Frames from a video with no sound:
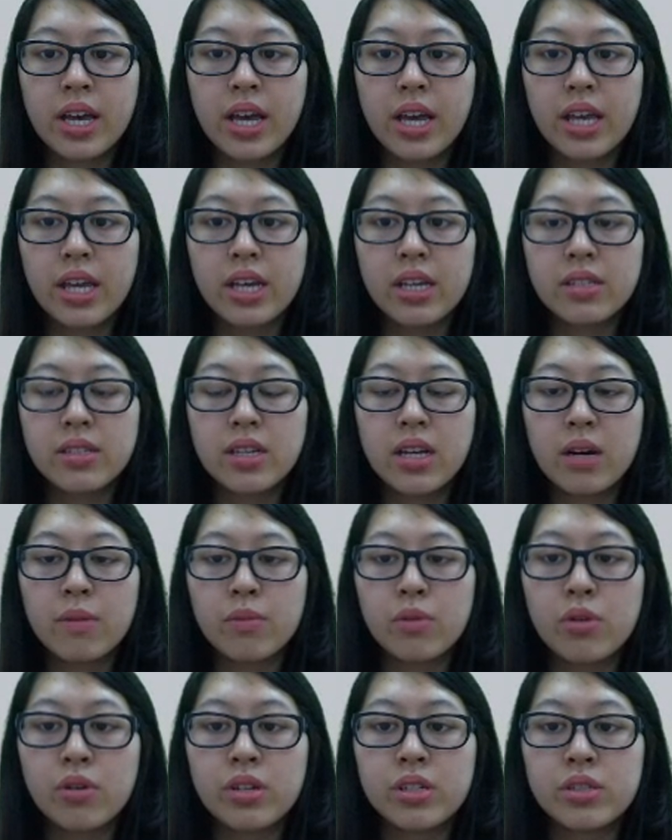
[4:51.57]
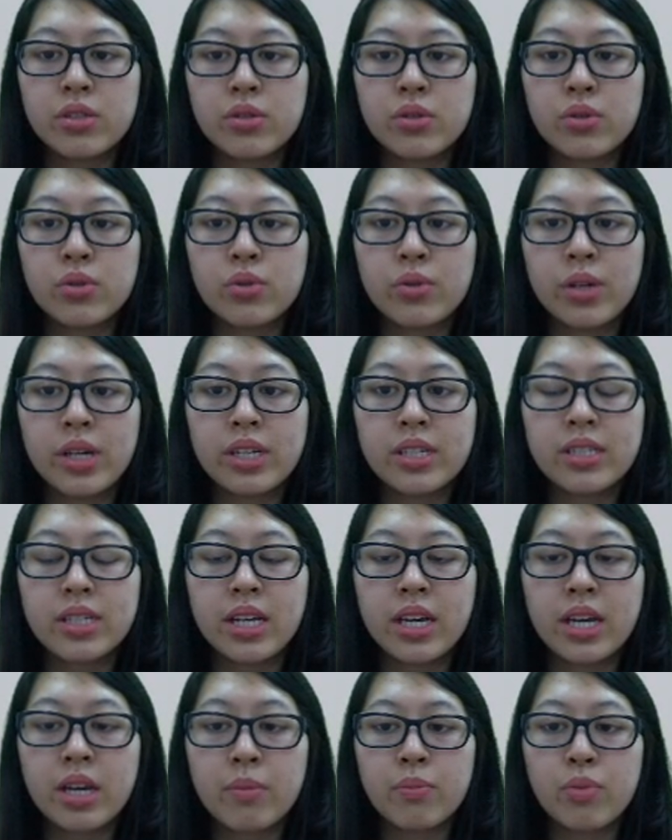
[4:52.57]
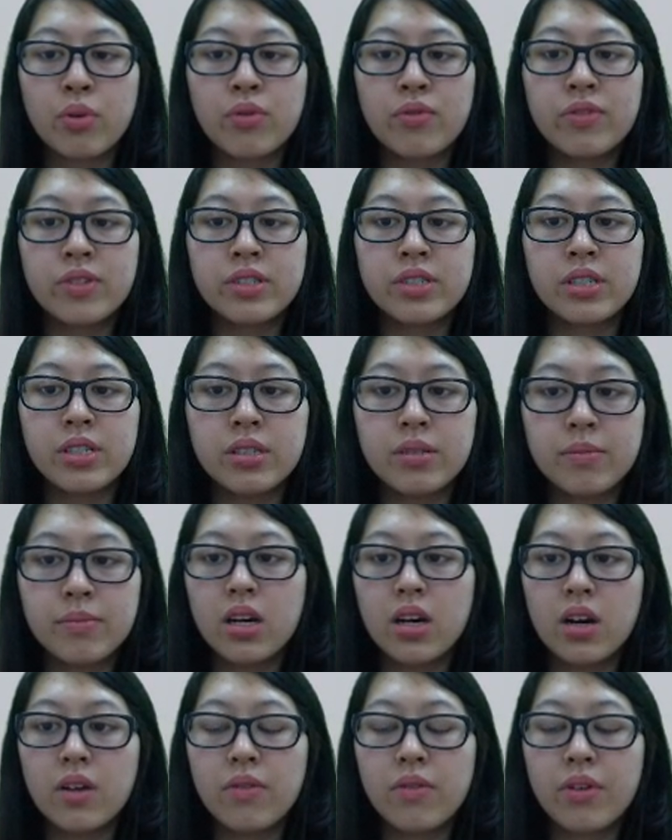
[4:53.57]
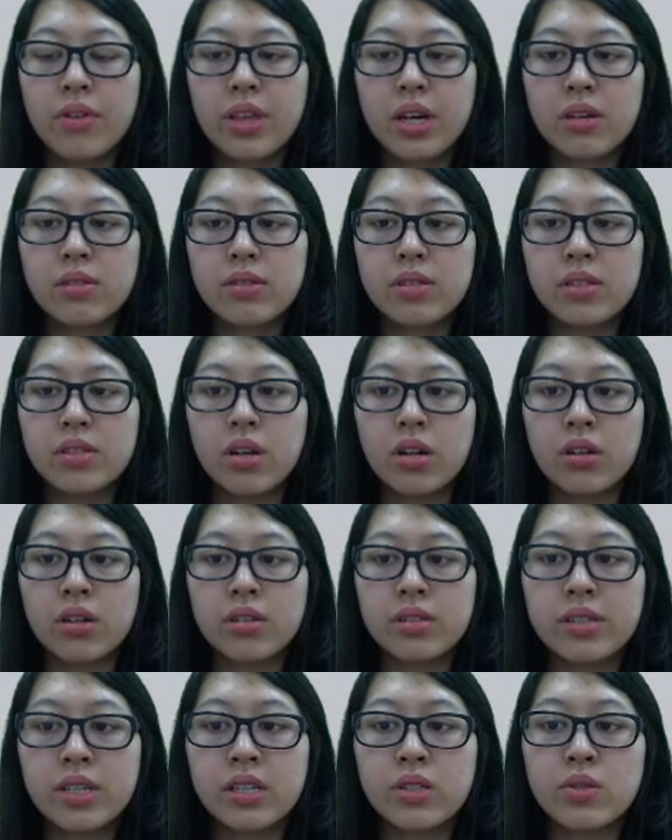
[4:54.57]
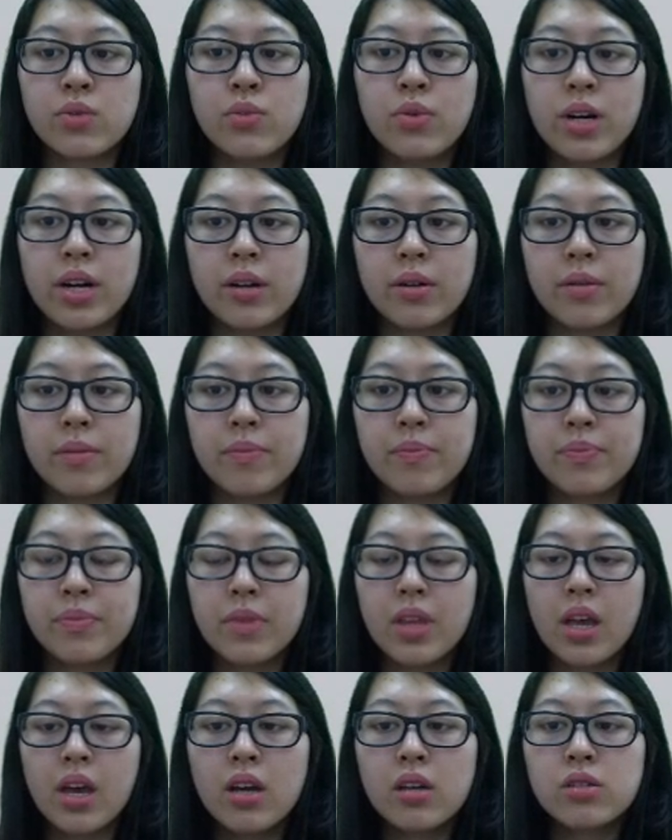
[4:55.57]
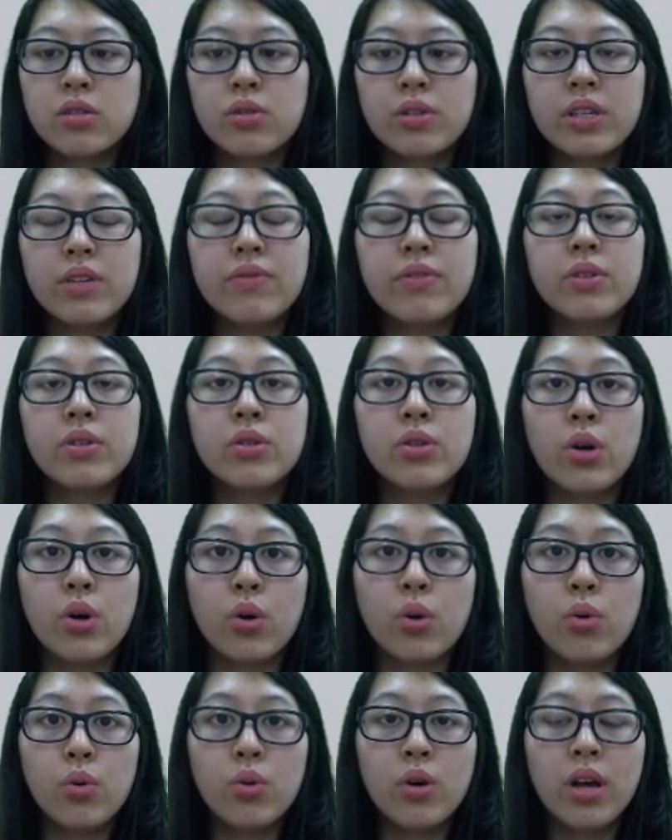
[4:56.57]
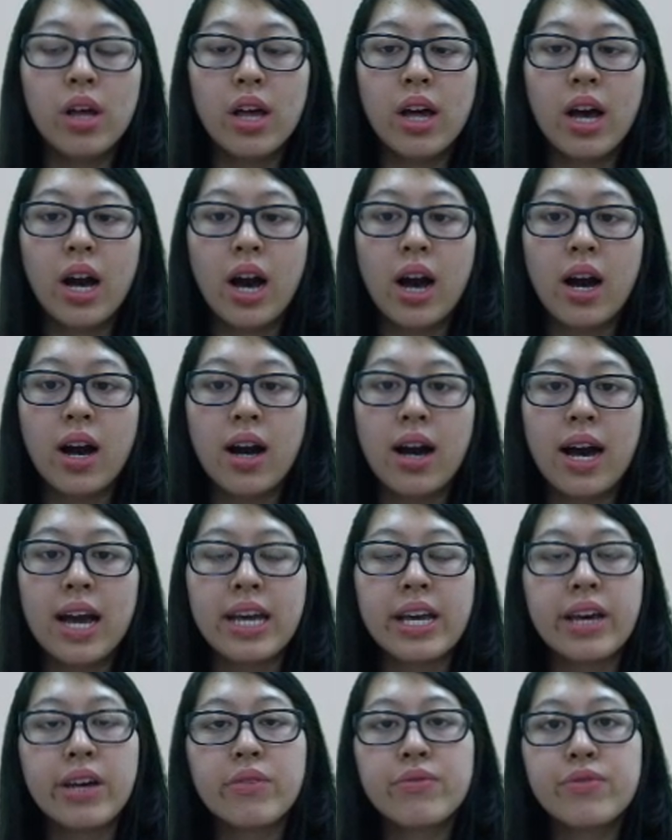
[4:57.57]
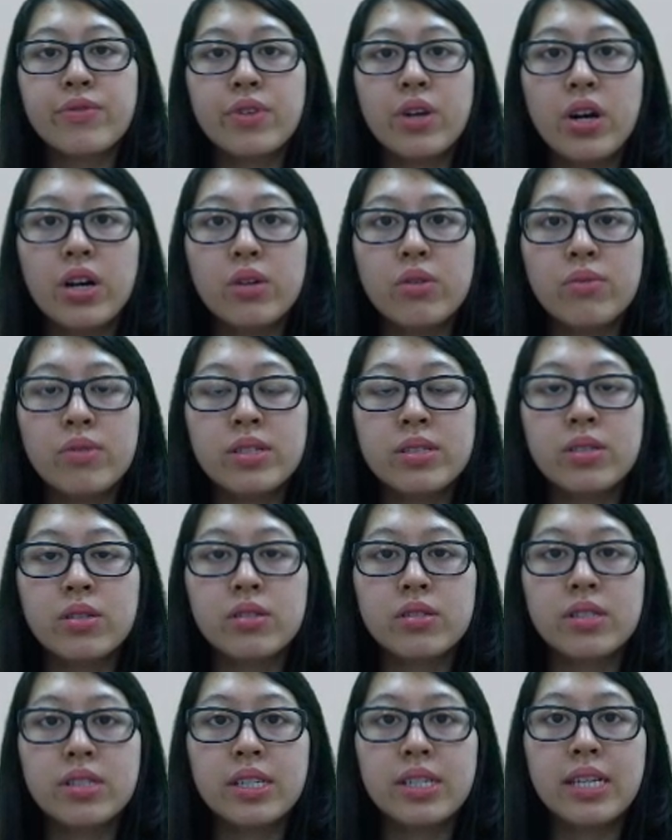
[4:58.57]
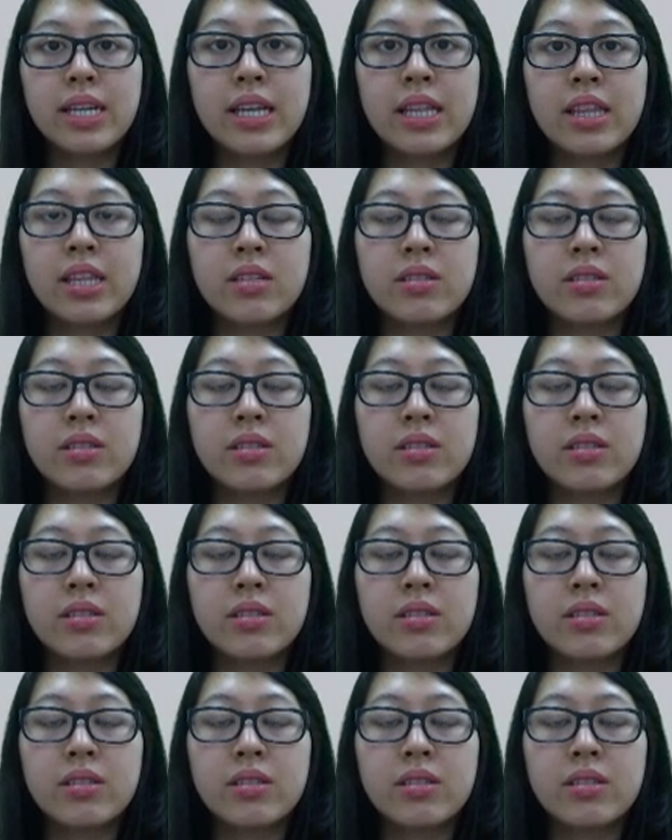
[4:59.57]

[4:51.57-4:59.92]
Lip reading: and I'm going to create a provision of $1,000 as well. So even though I have not resulted in